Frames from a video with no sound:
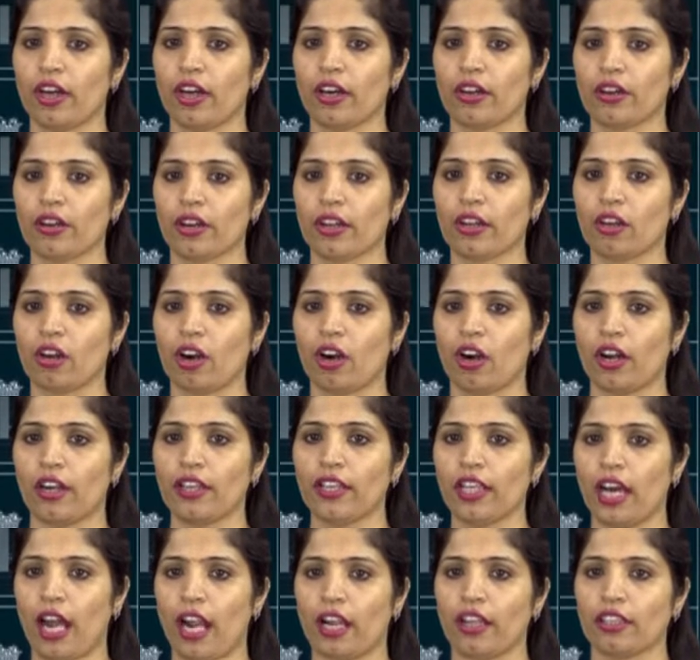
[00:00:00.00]
a
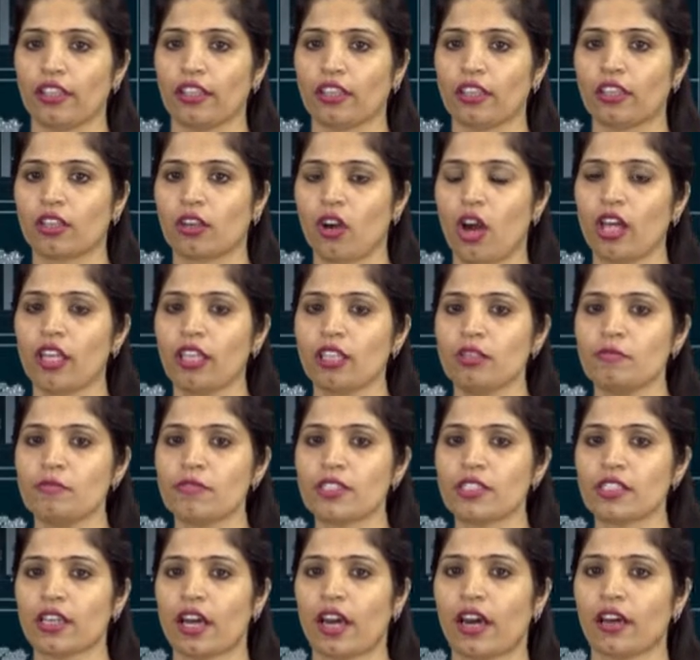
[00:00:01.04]
record and the
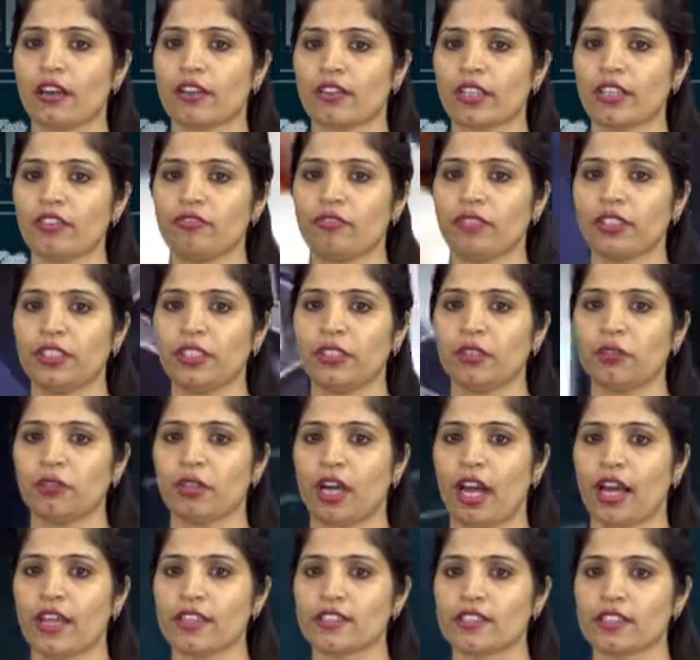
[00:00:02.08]
columns are referred
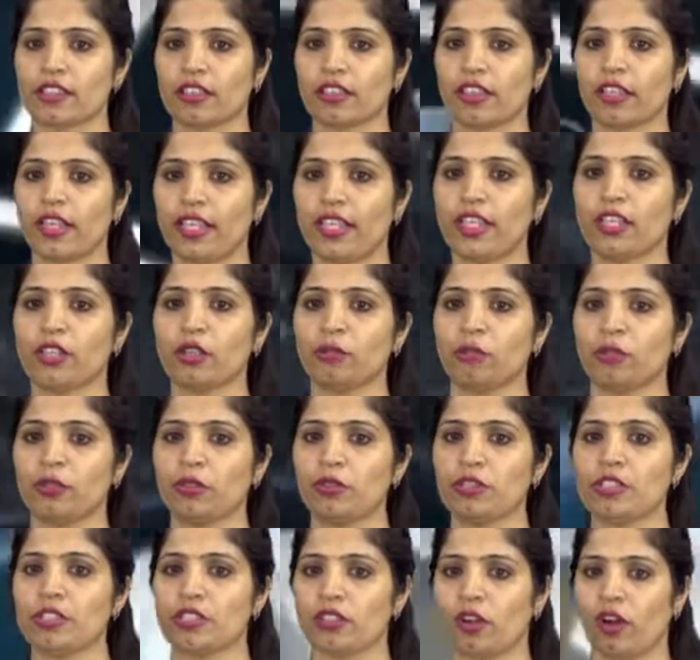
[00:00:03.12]
to as the
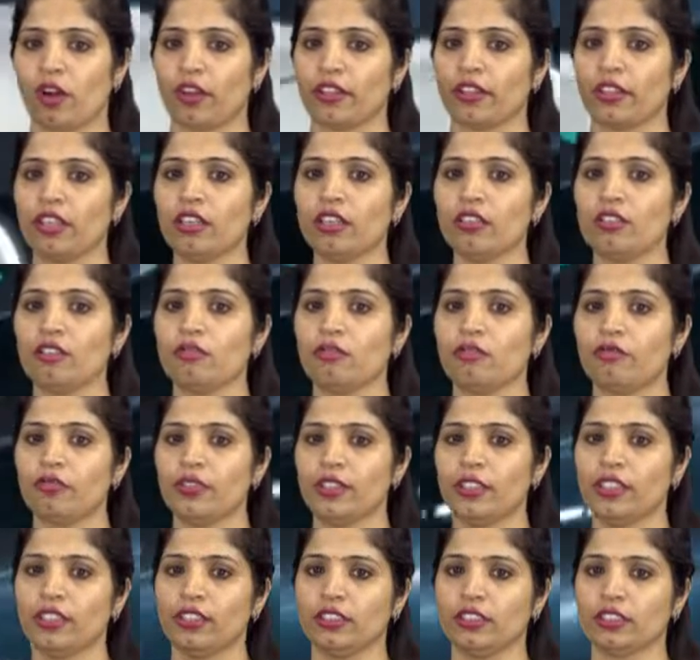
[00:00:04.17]
attributes or the
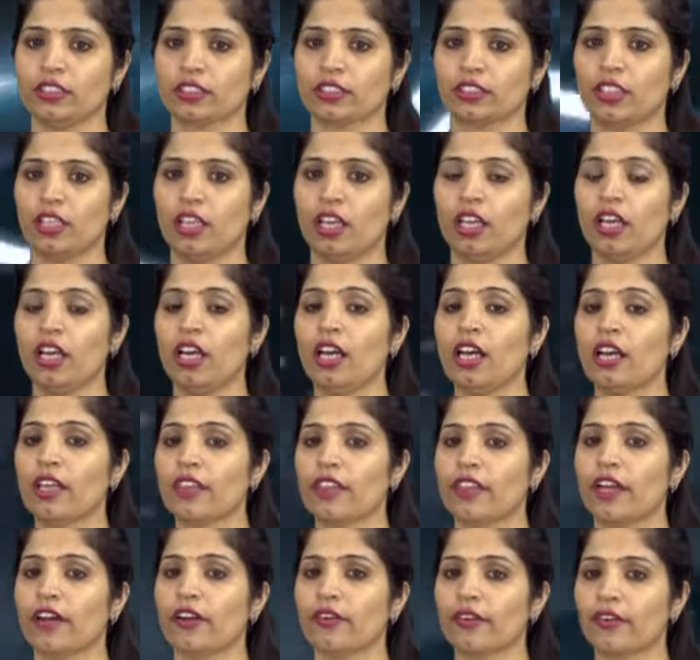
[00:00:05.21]
fields.
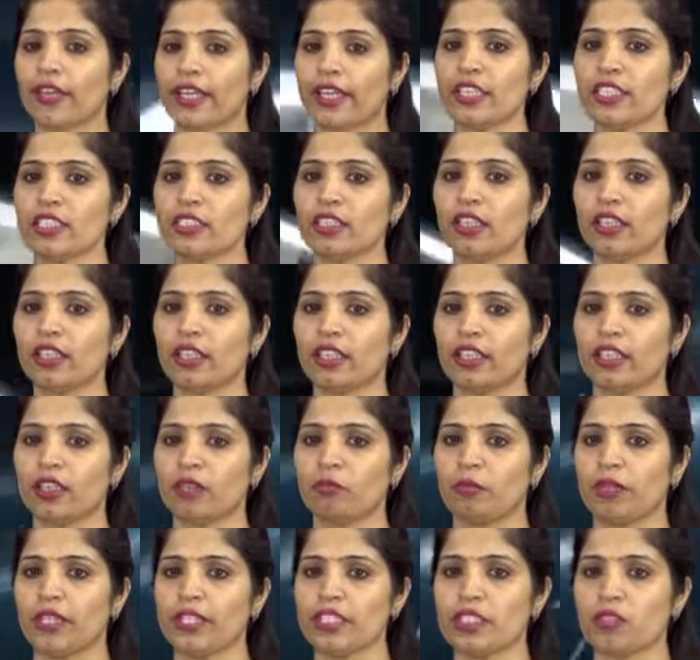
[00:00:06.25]
The relational
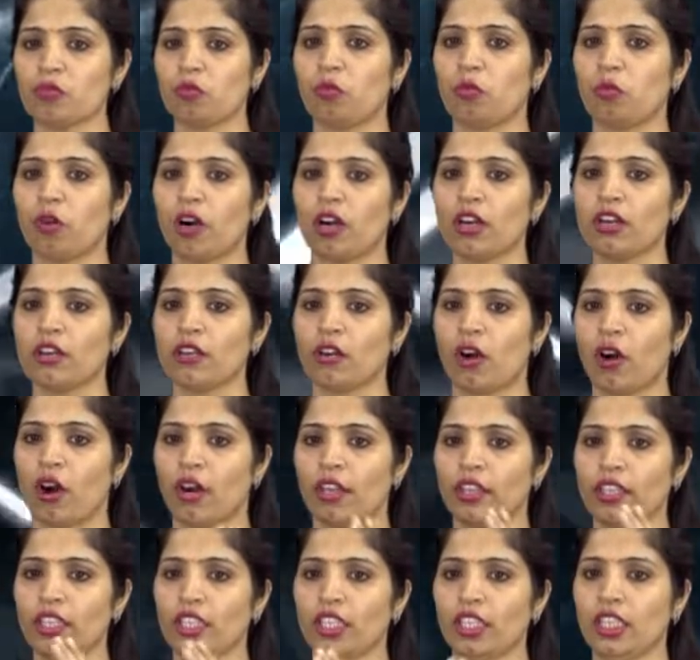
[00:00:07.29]
database work
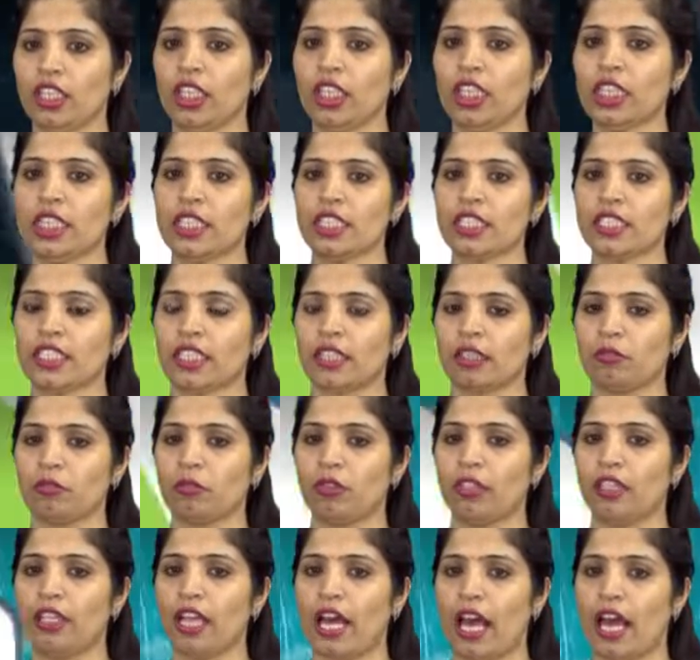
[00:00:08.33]
on each
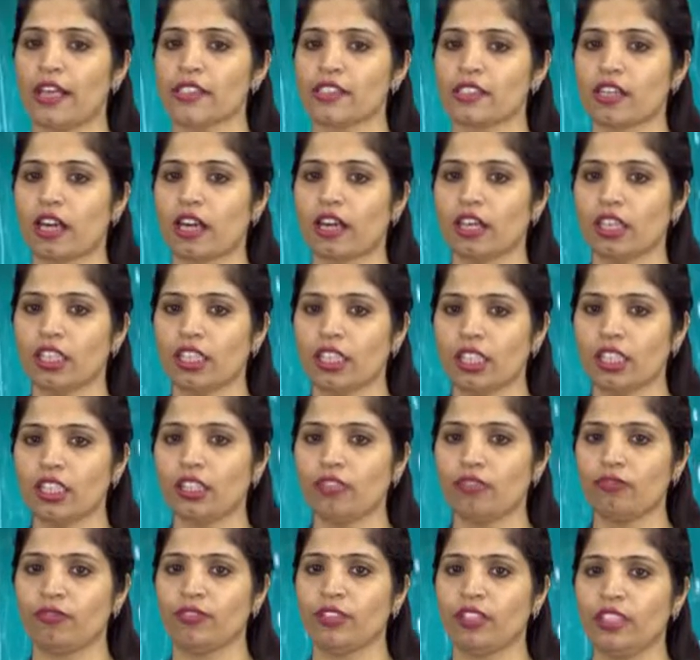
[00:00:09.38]
table has a
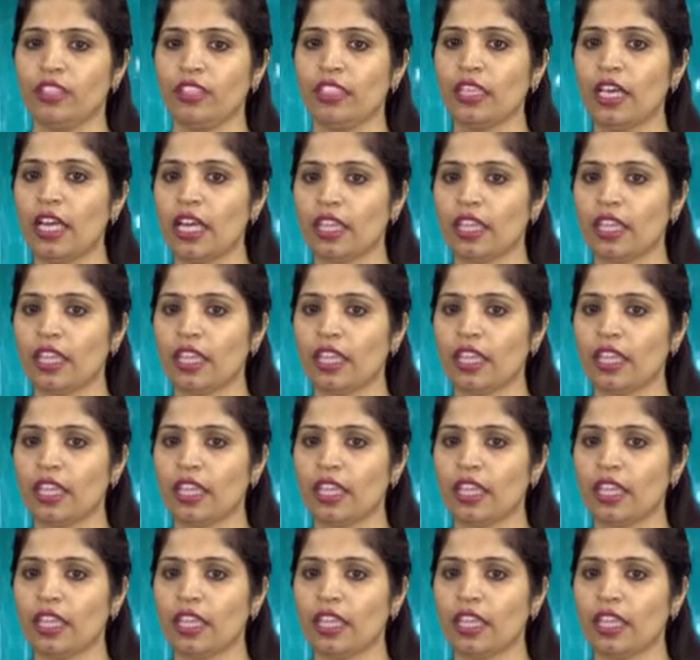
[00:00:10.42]
key field